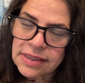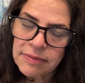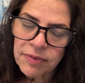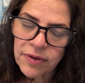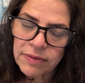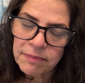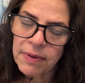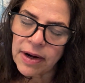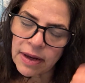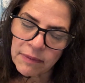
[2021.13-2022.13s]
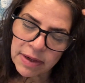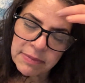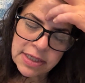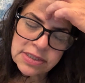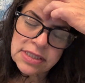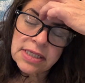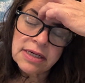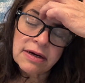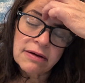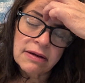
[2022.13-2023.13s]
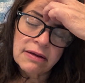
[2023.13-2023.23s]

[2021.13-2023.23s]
the important part I want to mention here.